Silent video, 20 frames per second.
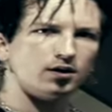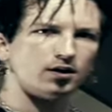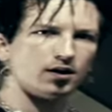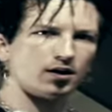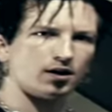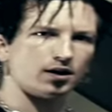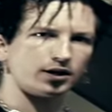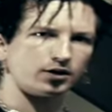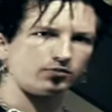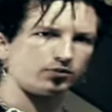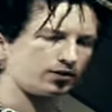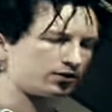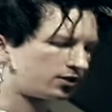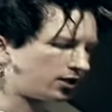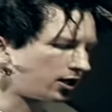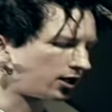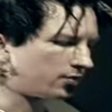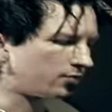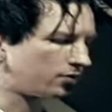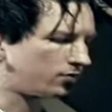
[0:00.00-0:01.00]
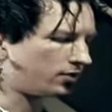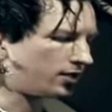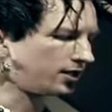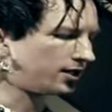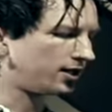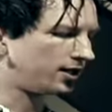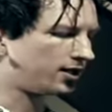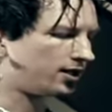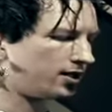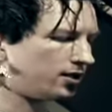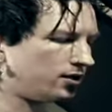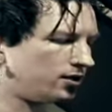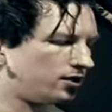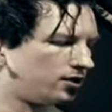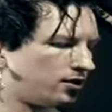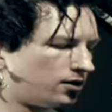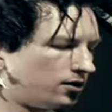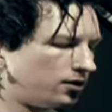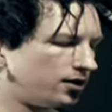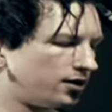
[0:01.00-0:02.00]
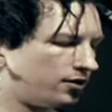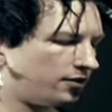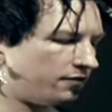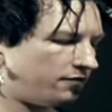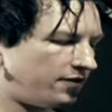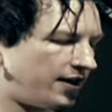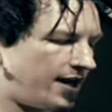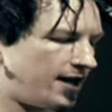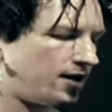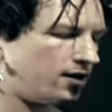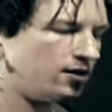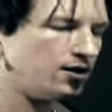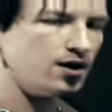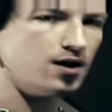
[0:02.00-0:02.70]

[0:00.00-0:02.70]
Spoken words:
like what I was talking about, where you kick it into the fan,